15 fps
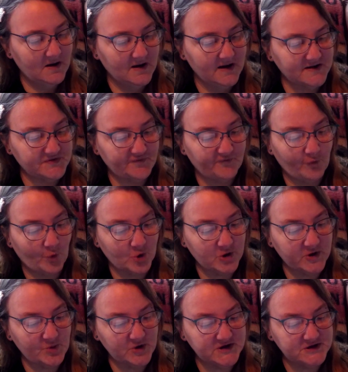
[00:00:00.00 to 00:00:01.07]
It's
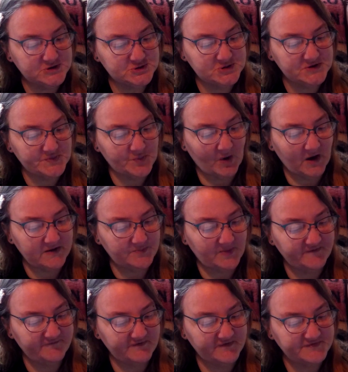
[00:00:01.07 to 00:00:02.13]
41 inches wide
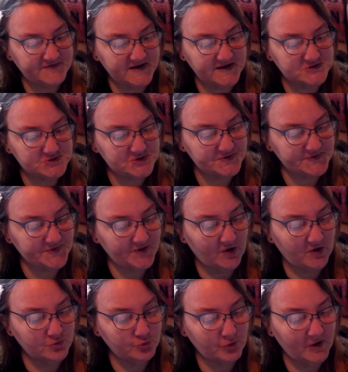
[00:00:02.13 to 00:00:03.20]
by 50 inches
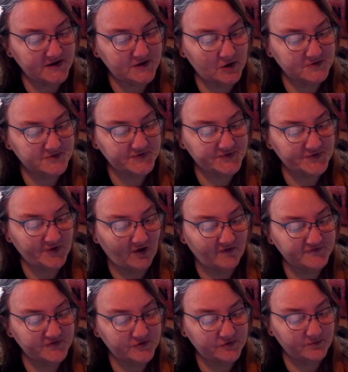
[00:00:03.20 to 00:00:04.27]
long. Red Heart
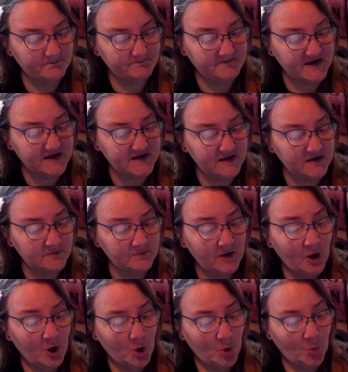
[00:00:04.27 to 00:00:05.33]
soft medium
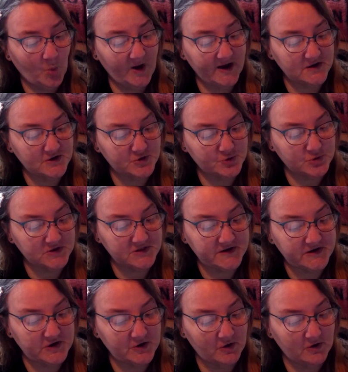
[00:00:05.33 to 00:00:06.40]
weight
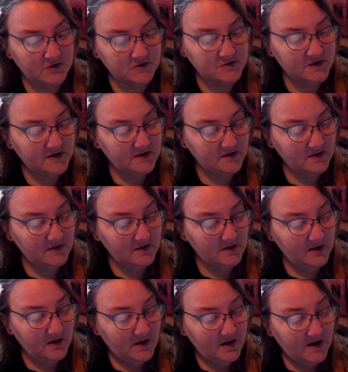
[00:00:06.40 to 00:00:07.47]
acrylic yarn.
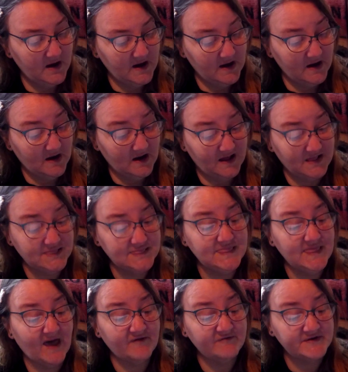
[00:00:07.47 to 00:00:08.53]

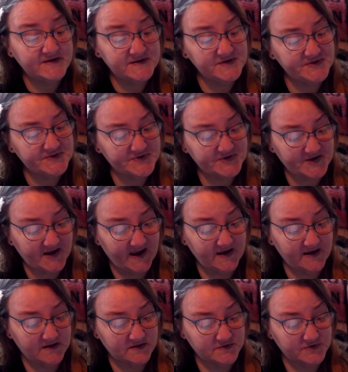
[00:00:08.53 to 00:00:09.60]
11
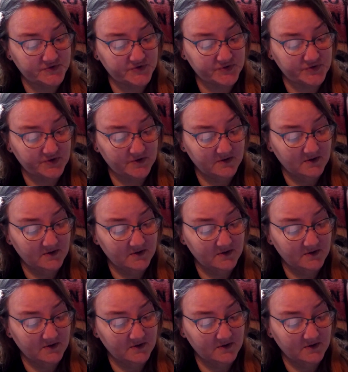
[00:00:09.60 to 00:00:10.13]
skeins.